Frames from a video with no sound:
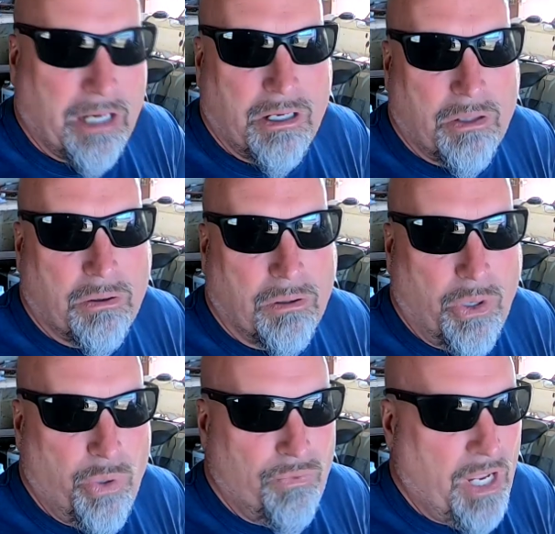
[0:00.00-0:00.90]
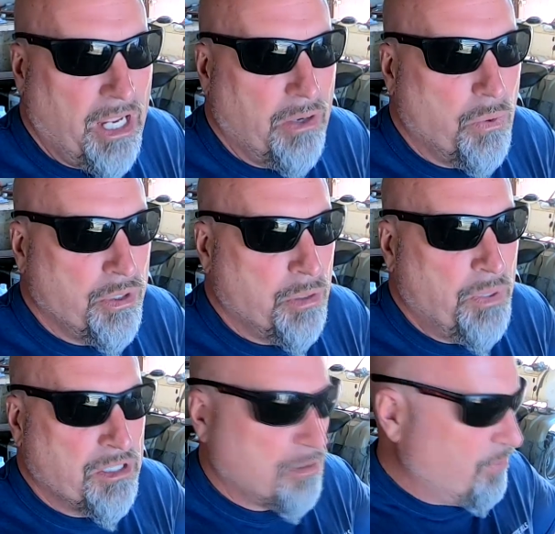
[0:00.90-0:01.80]
another load of hay going to
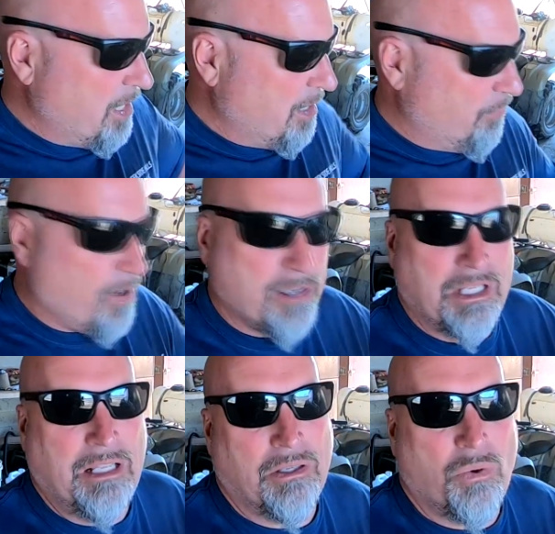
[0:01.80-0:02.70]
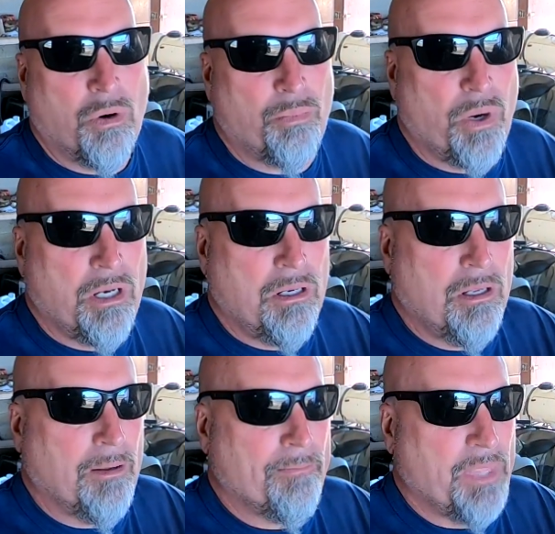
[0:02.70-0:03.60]
Pennsylvania, Fox Teeth Incorporated.
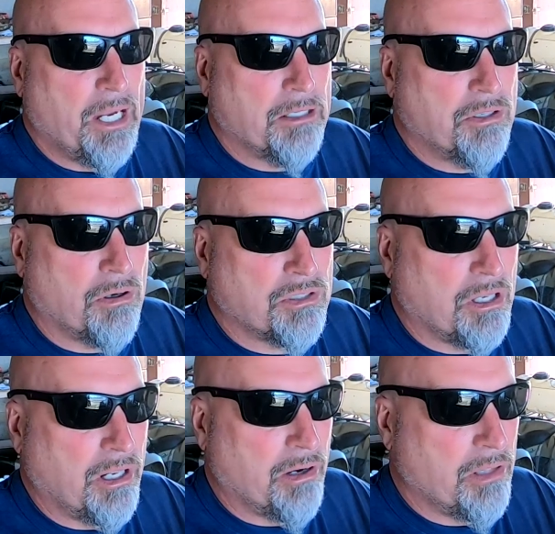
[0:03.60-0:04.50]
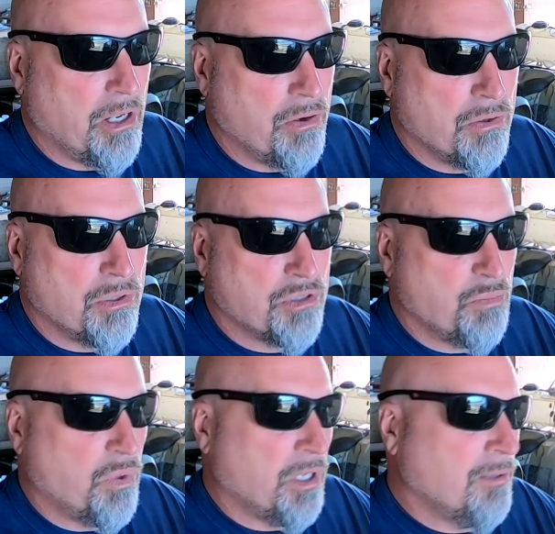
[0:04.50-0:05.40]
I uh, talked to Claire, the owner, this
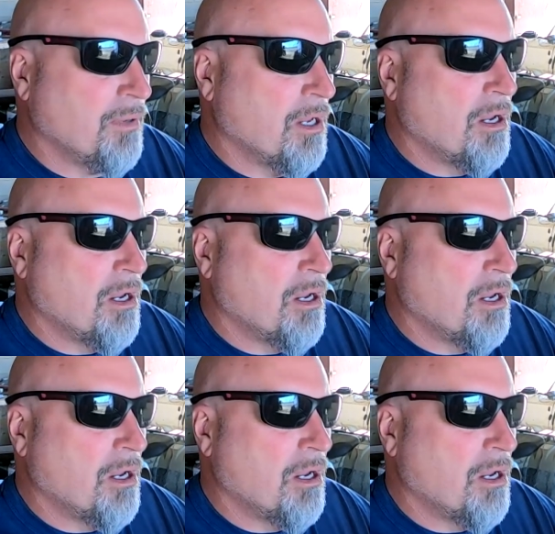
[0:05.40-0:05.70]
morning.